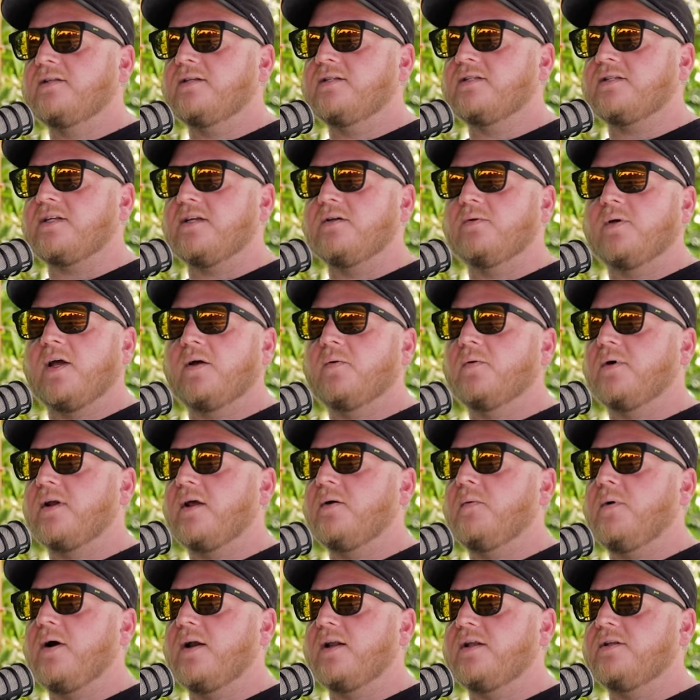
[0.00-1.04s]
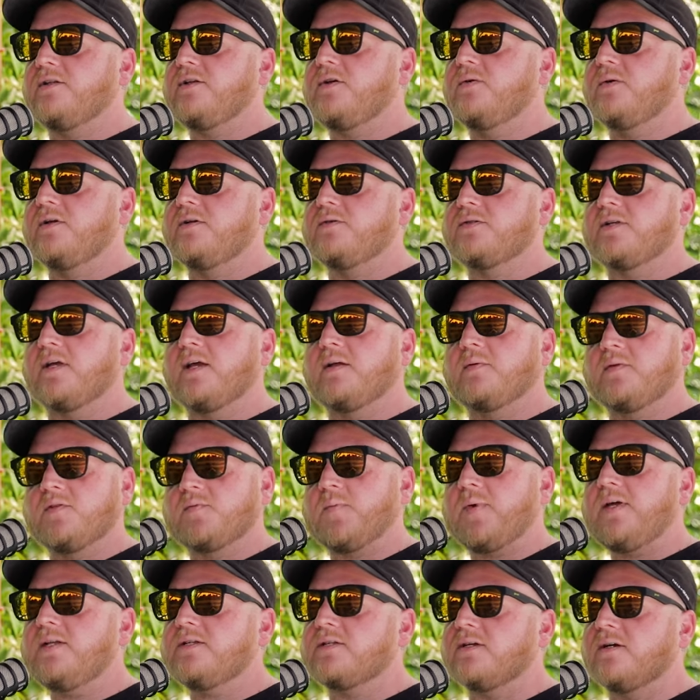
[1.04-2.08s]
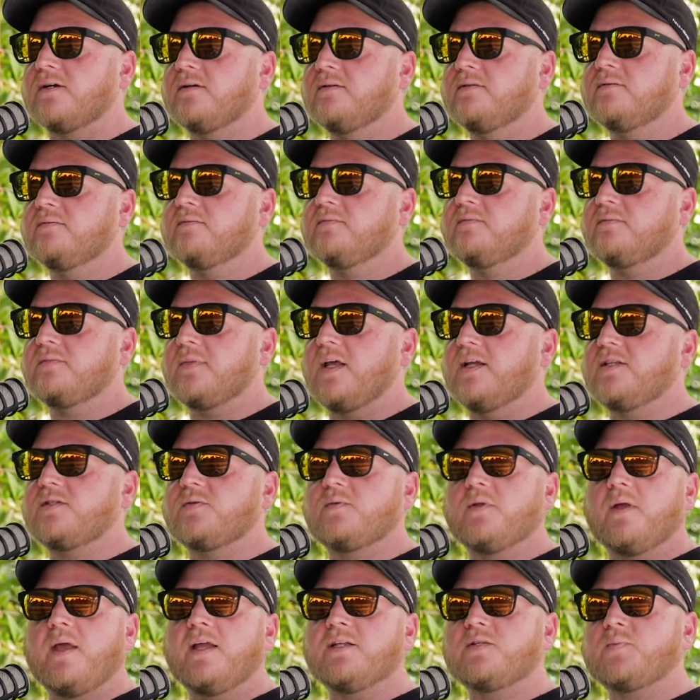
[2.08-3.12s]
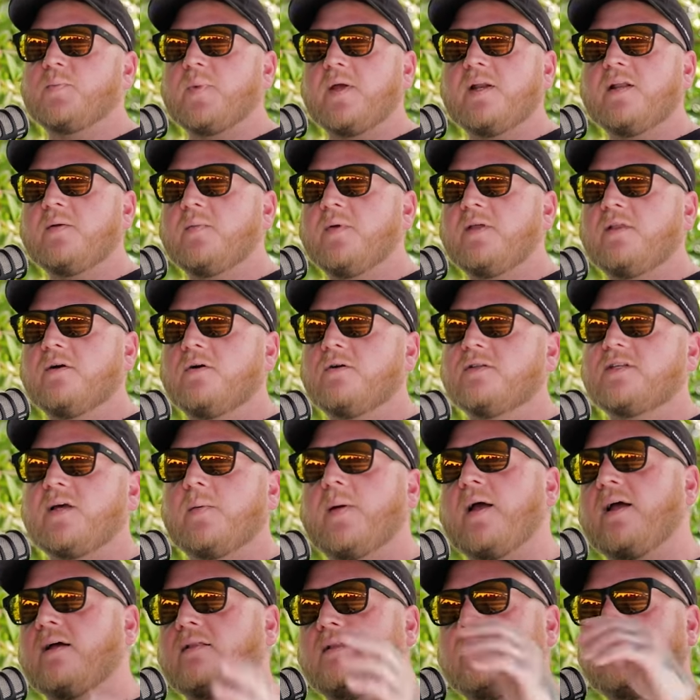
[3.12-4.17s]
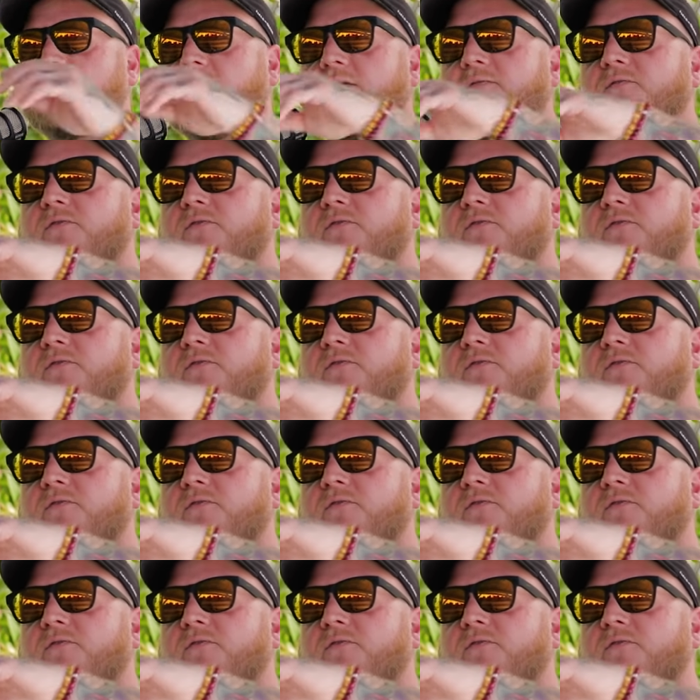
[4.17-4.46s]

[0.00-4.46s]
to see like what I want to do, and it's like it's pizza. It's it's been in me the whole time. I literally